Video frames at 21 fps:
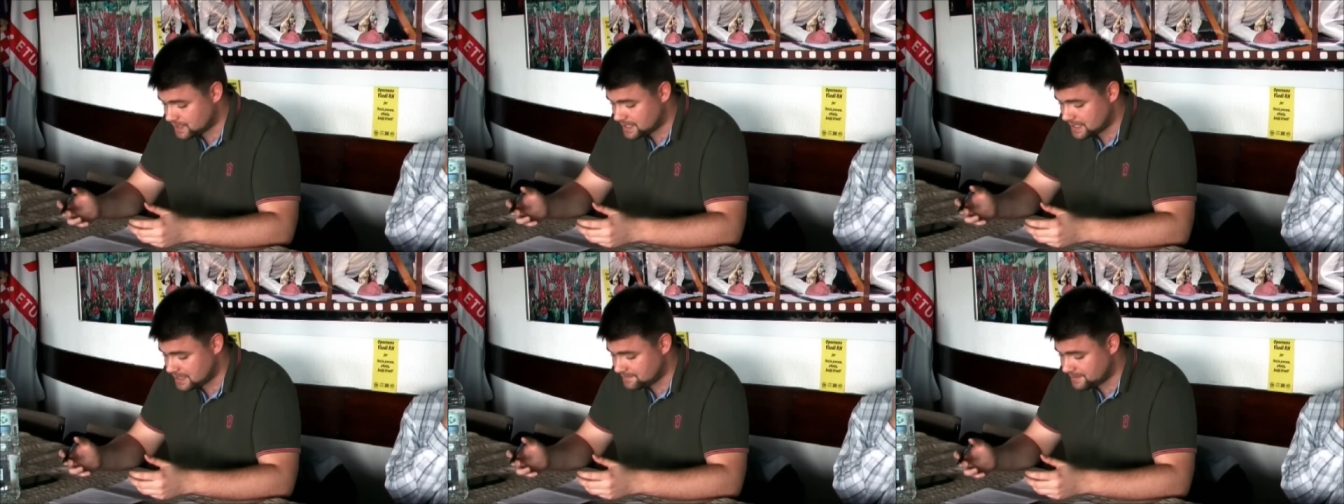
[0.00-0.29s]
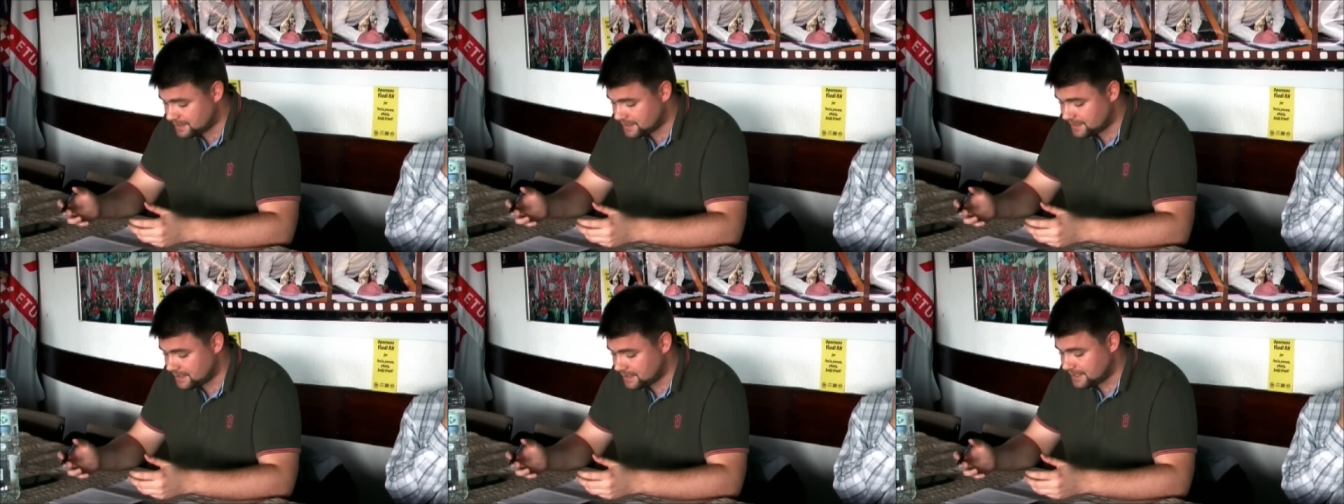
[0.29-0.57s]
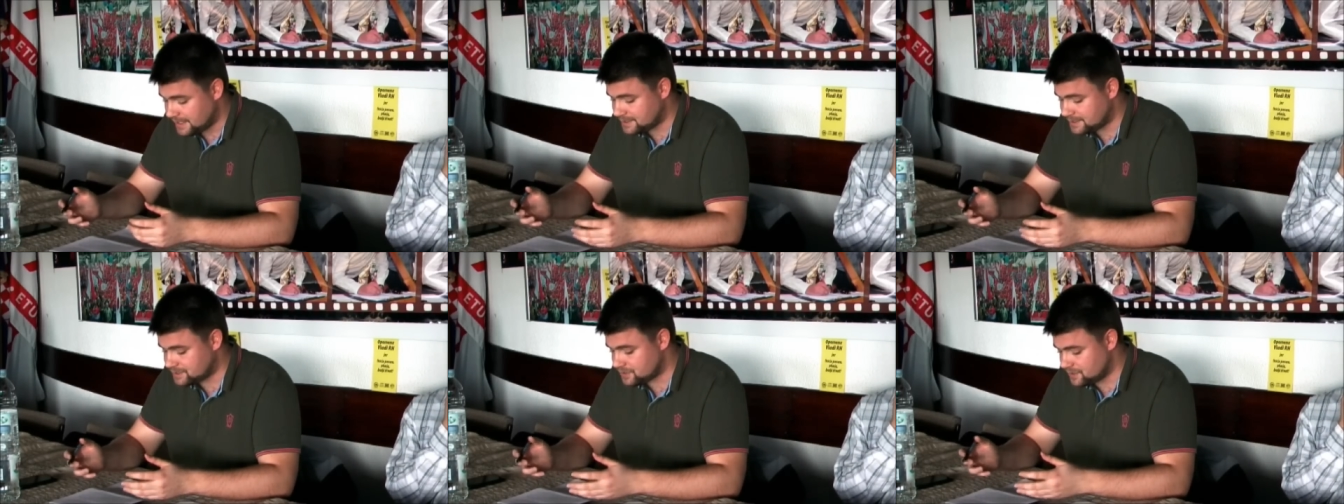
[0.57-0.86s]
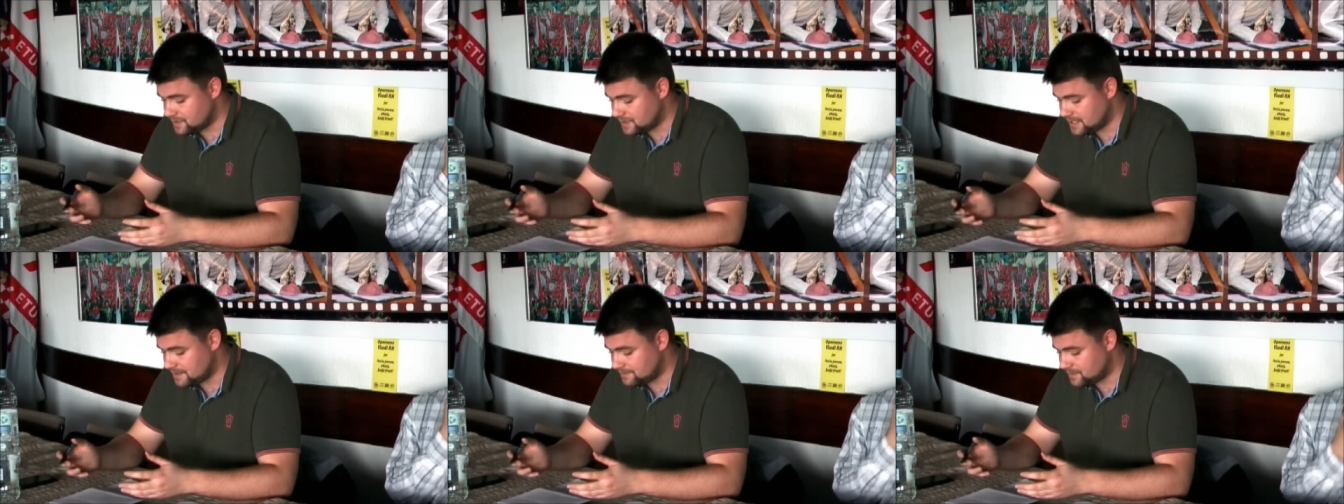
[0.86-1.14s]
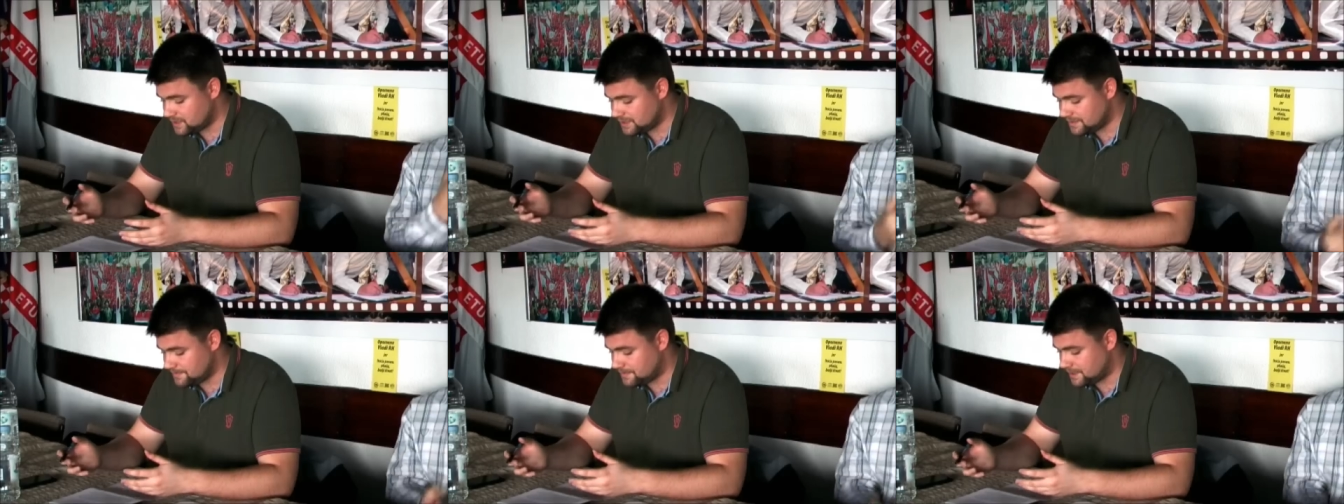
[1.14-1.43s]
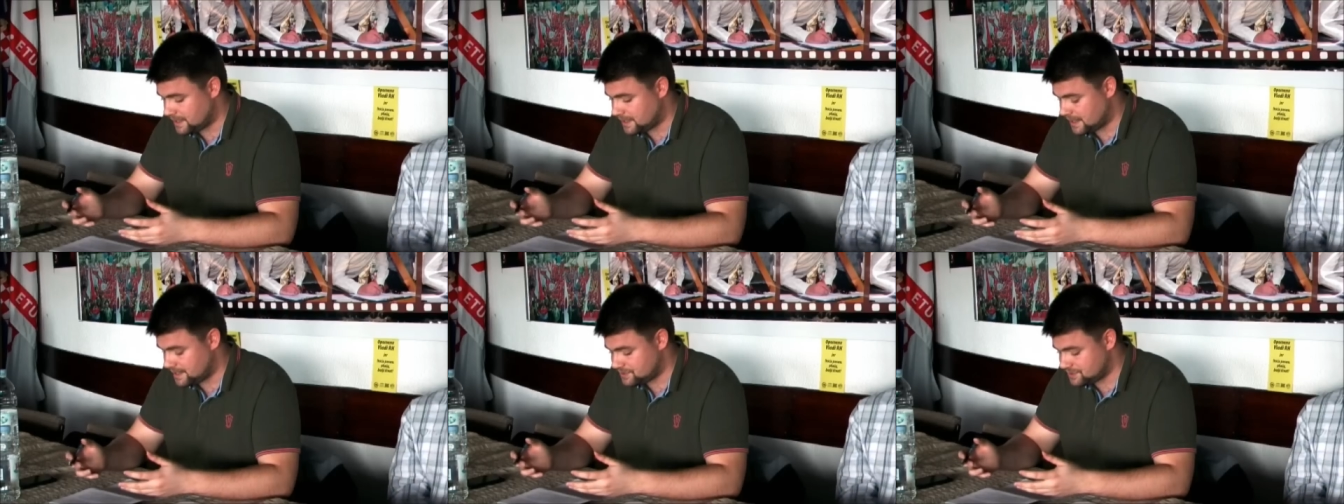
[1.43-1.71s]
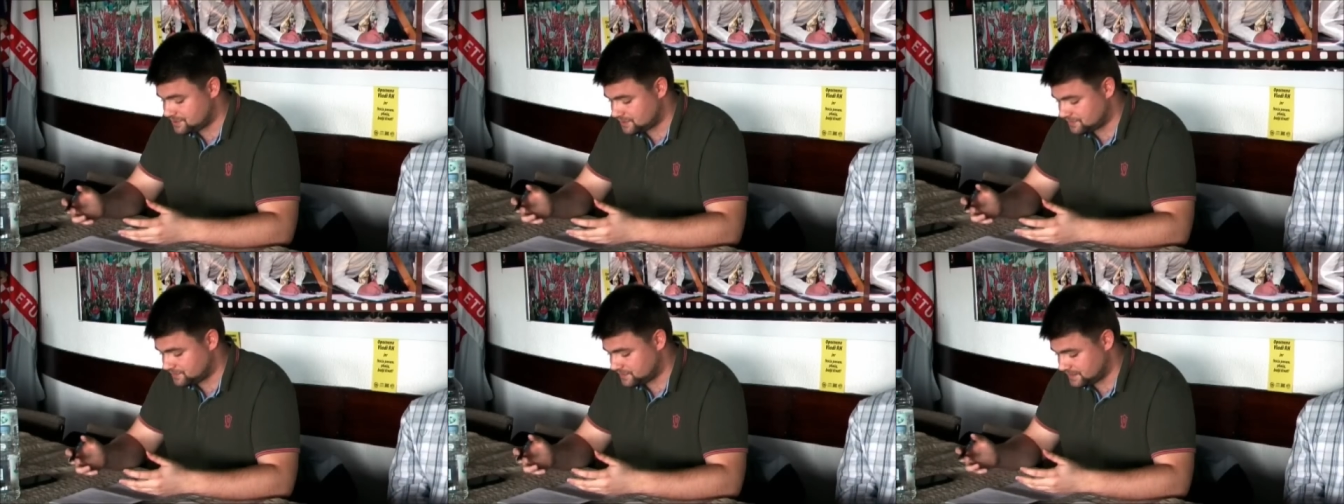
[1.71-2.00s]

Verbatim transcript: labor, is only a multiplication of